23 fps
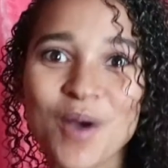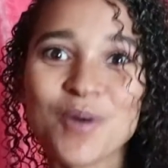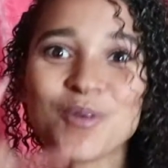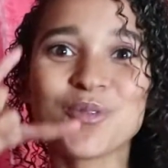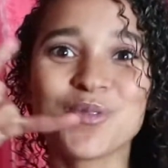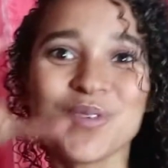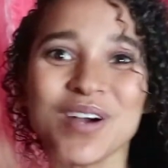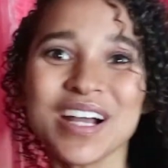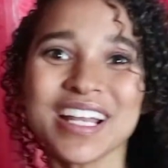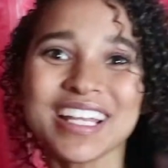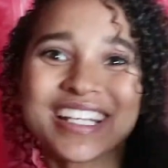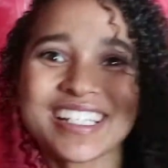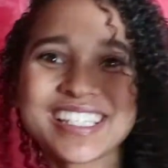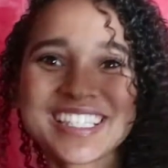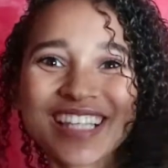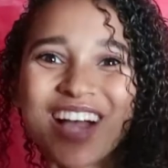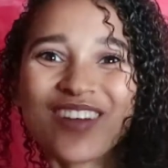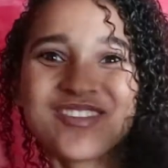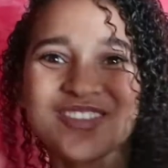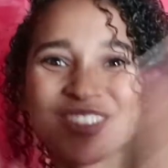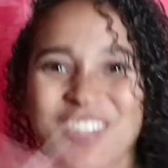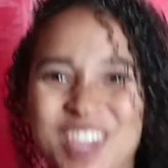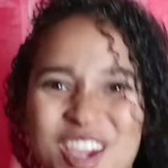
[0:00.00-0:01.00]
What is
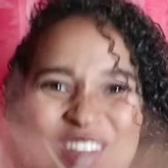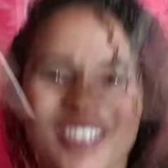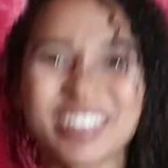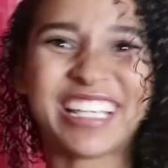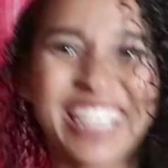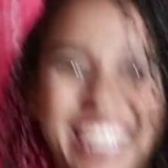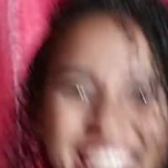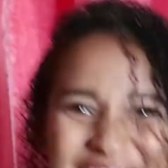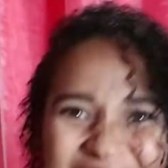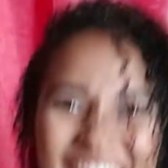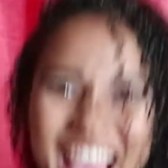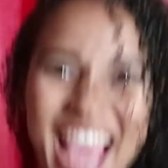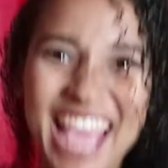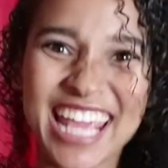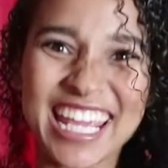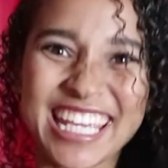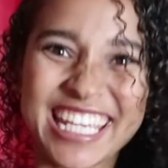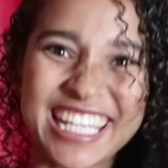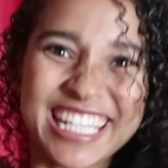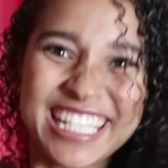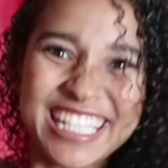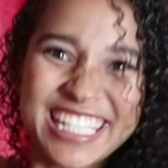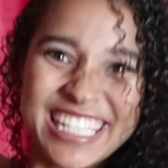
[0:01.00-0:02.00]
up, you
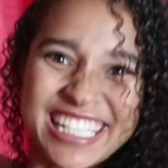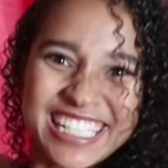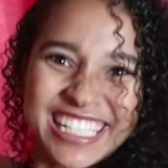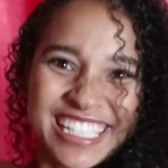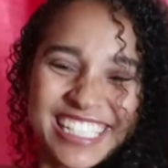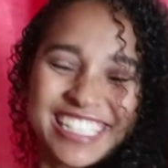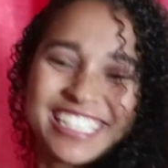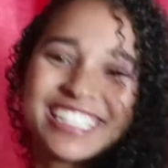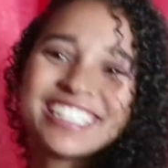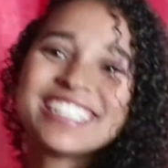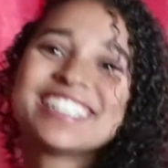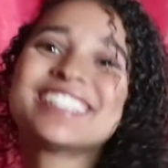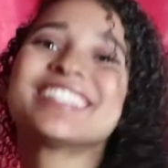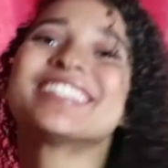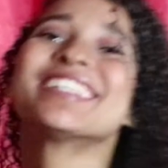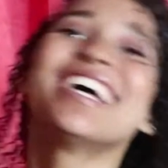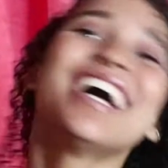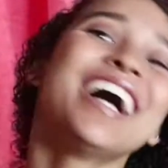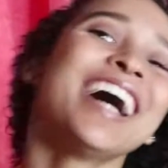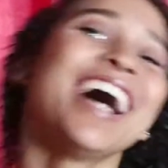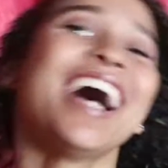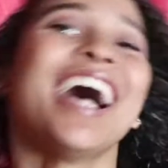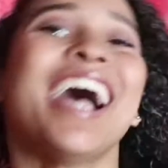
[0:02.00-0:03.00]
guys?
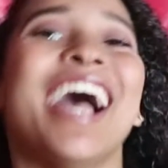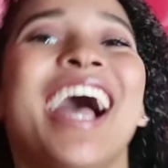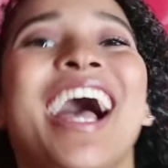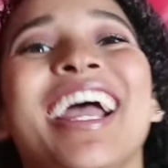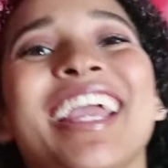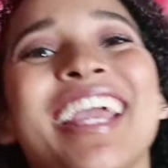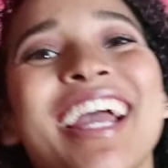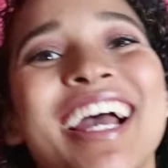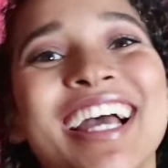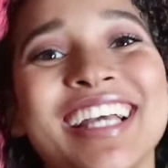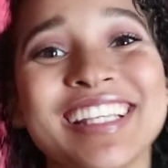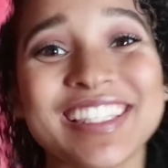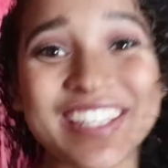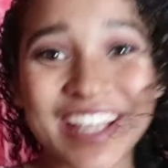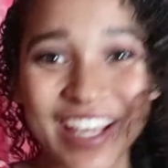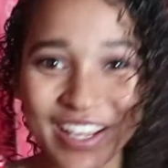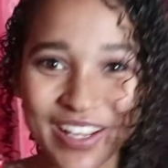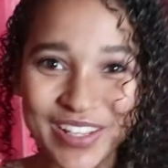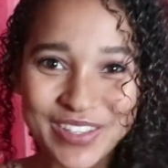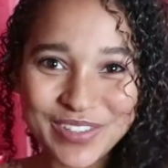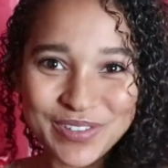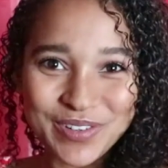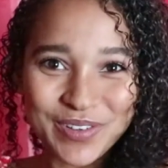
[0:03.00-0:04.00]
Hi, guys.
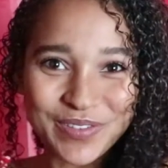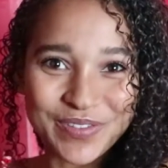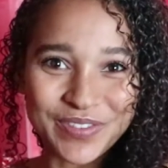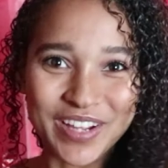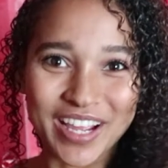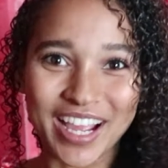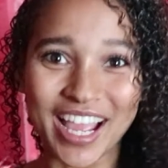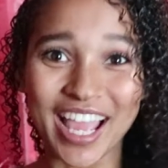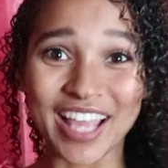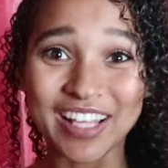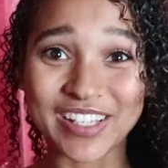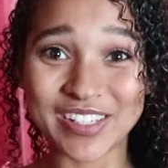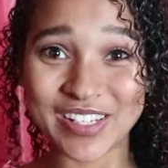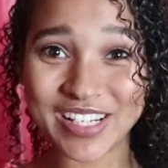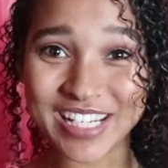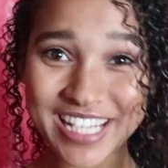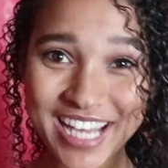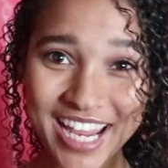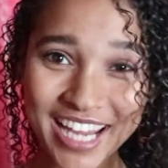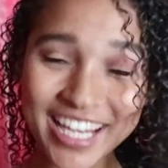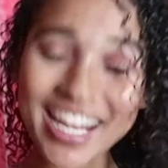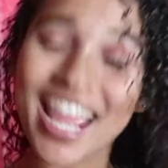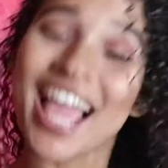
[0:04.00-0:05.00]
It's Refqah. And
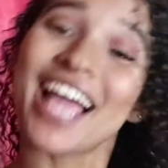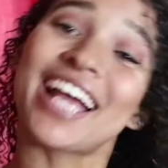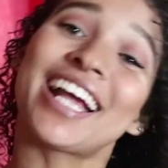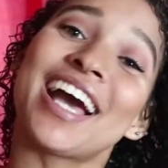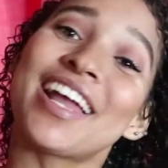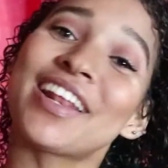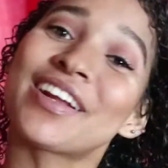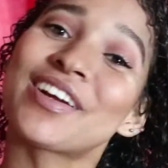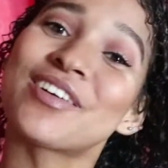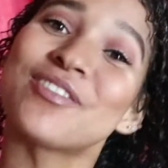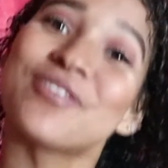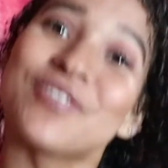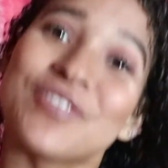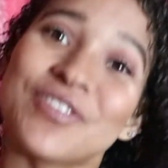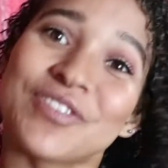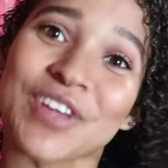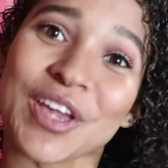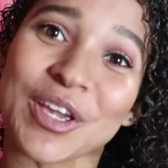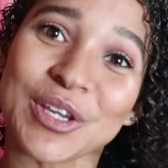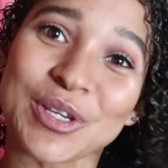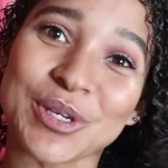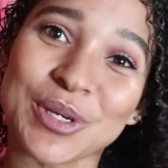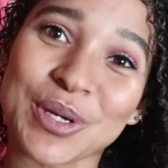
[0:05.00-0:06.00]
today, I got a
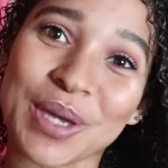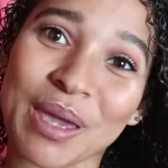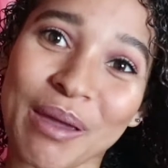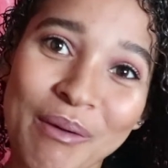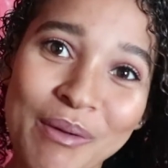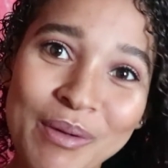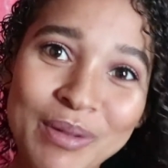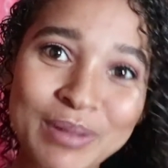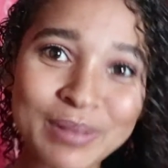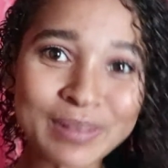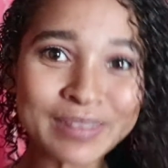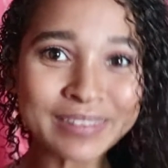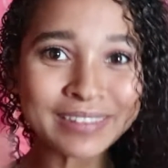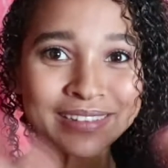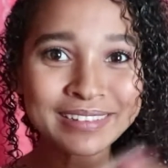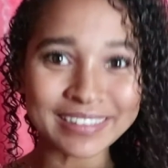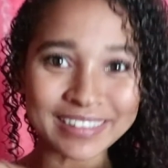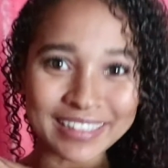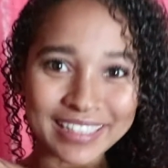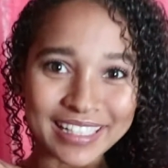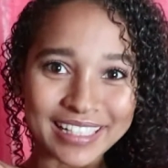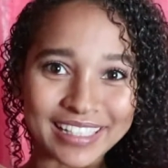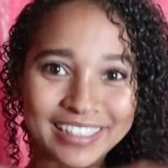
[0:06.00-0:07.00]
confession.